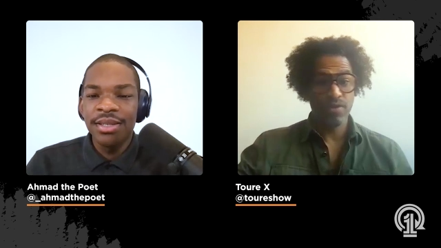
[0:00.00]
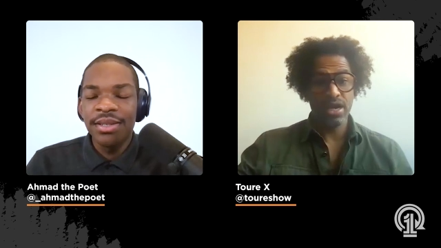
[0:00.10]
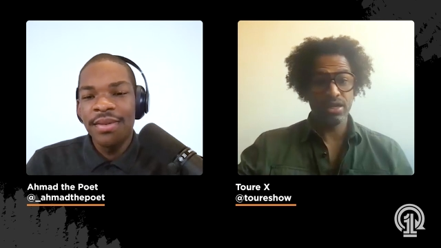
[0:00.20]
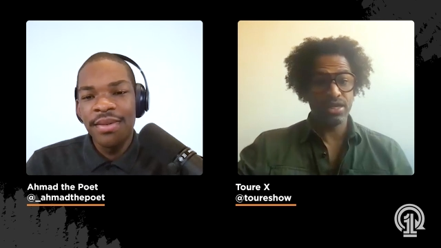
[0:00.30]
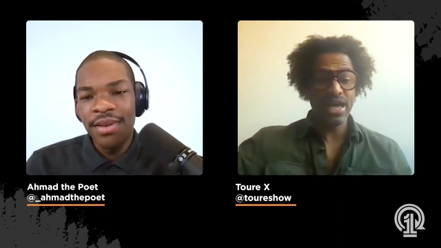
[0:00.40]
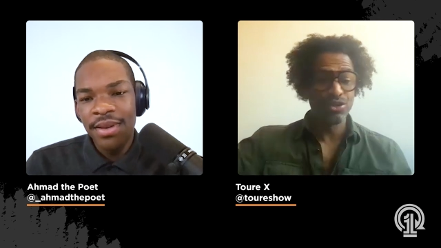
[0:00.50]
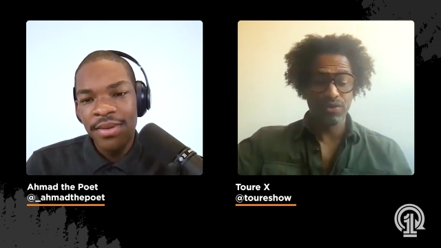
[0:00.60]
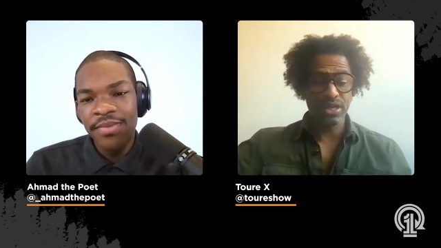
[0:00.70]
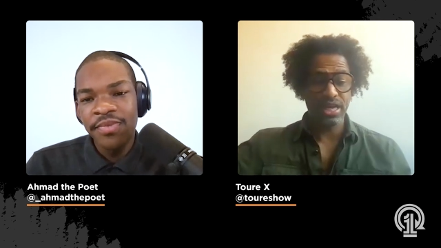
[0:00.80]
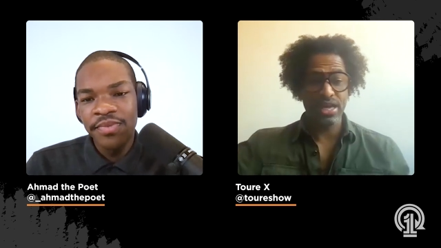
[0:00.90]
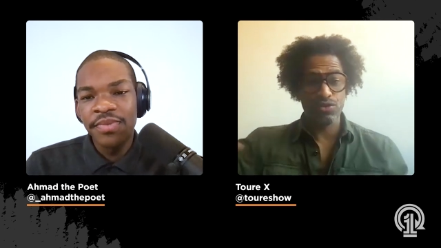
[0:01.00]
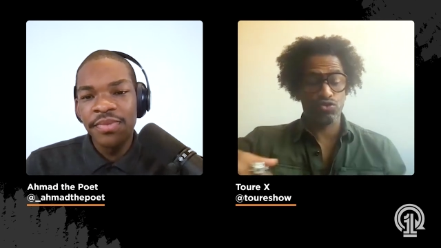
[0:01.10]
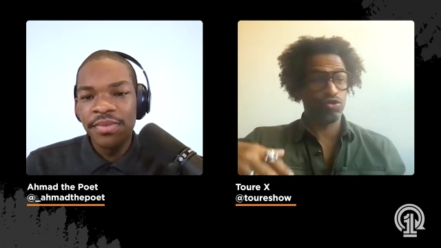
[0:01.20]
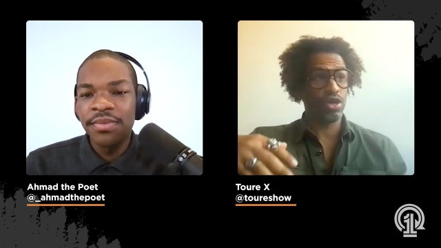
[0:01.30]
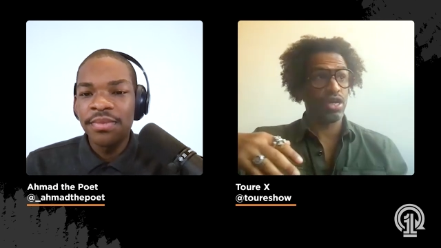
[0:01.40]
Speaker 1: Right? Uh, Kendrick
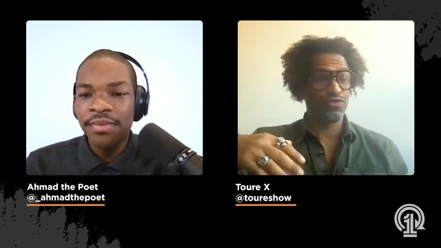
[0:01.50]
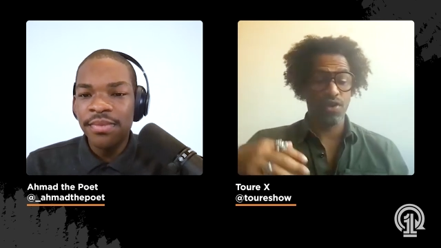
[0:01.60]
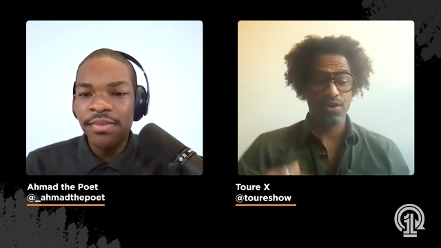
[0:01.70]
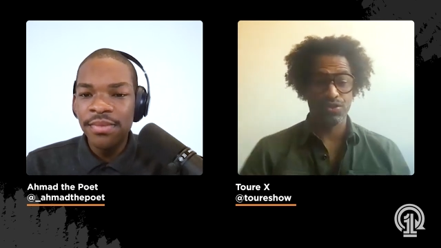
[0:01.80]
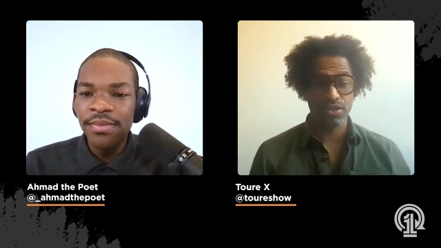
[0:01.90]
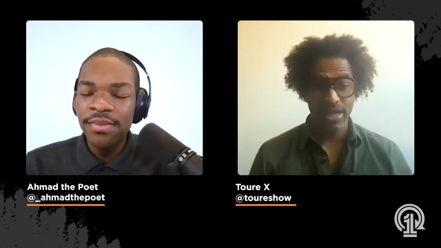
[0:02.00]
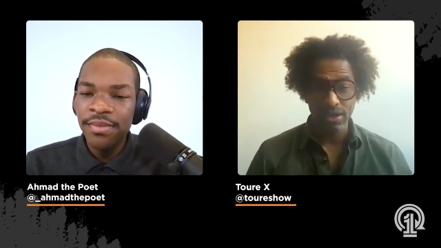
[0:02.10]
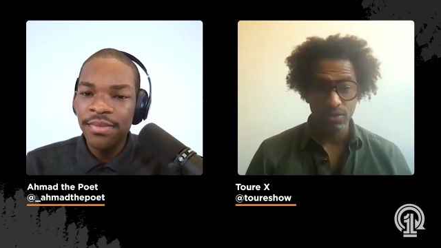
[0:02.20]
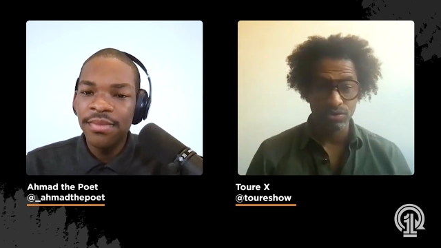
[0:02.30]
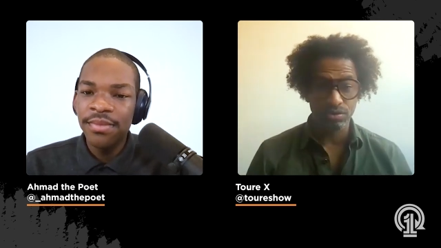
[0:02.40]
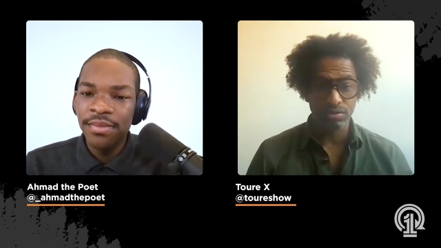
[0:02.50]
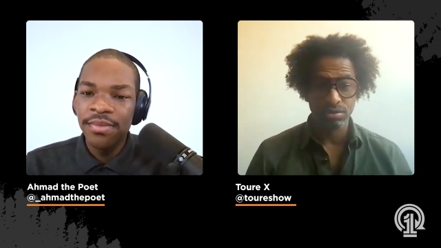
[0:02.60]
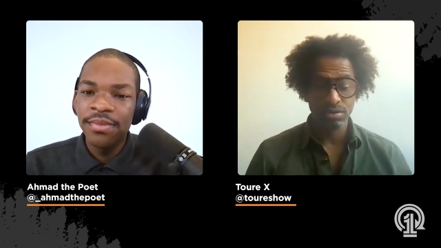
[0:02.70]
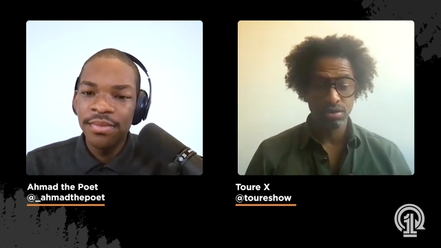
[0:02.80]
is, as far as skills,